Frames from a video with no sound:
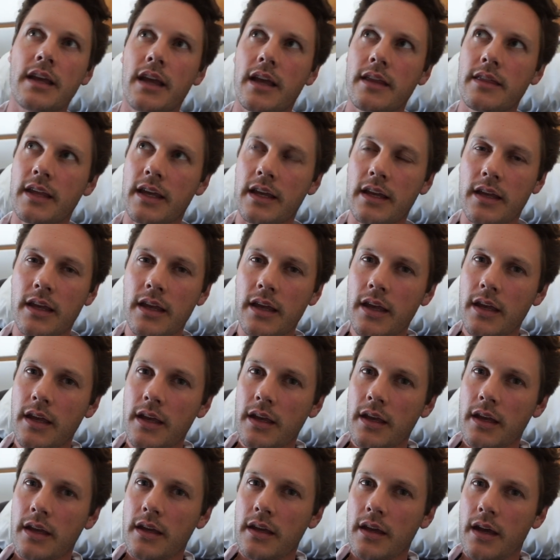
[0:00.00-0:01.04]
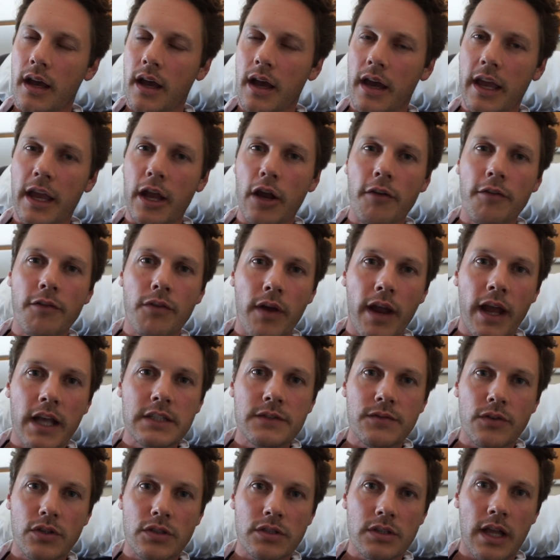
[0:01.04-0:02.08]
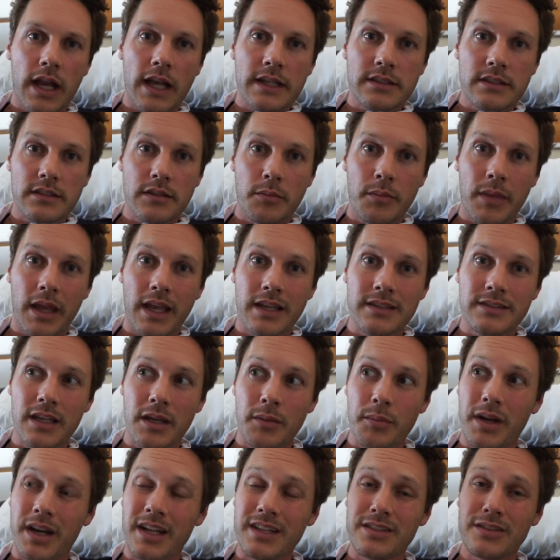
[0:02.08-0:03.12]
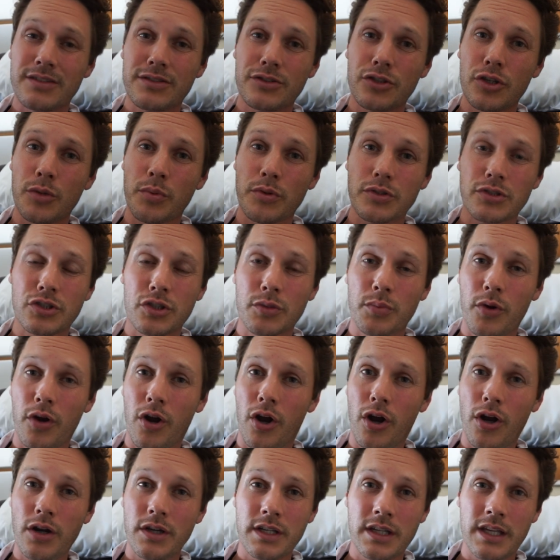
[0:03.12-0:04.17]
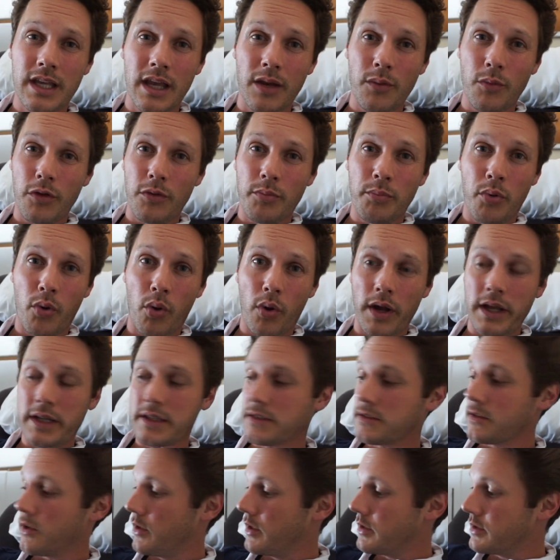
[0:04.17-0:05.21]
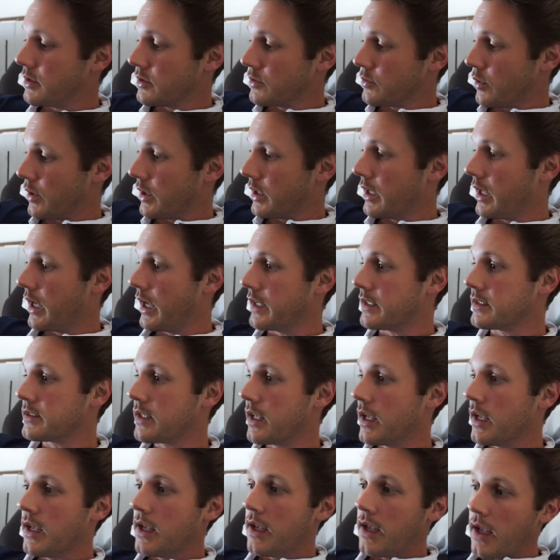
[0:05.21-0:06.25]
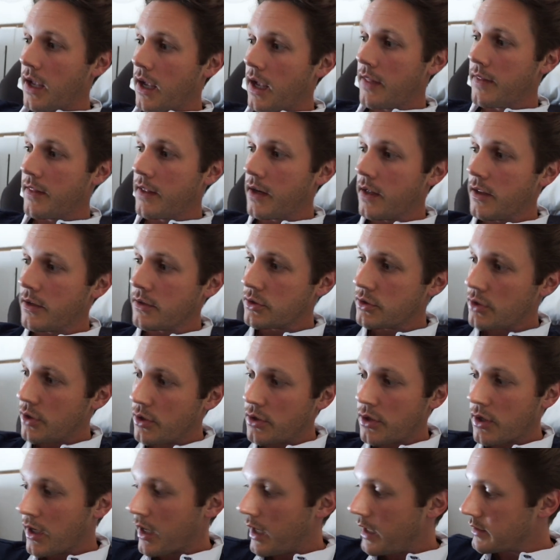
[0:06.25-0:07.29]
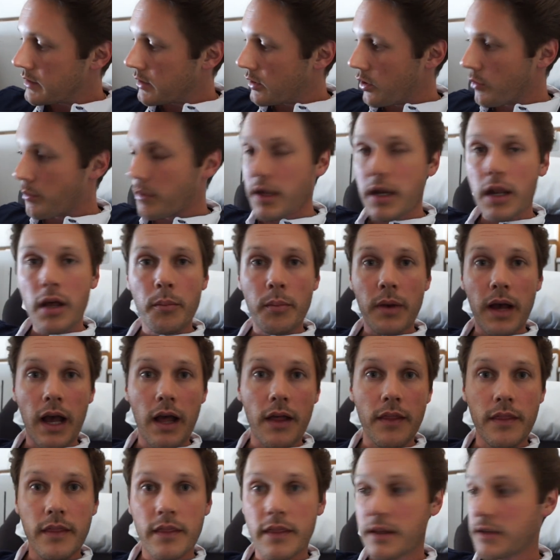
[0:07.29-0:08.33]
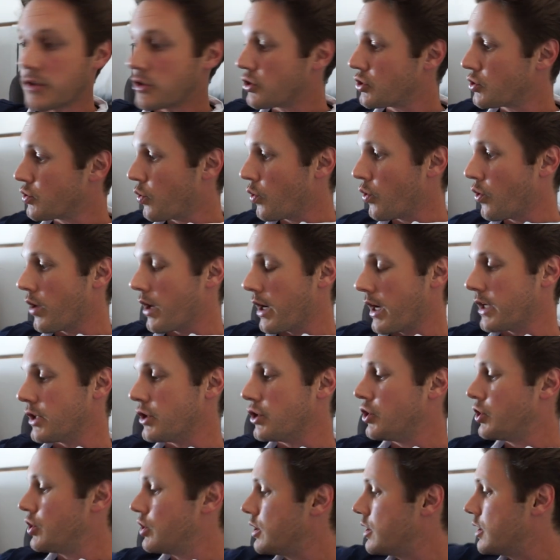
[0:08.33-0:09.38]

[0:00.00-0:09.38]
I think uh, Air France first class is amazing, but it's super, super hard to get with points, so this is really nice. And then I'll show you guys a little bit about the storage.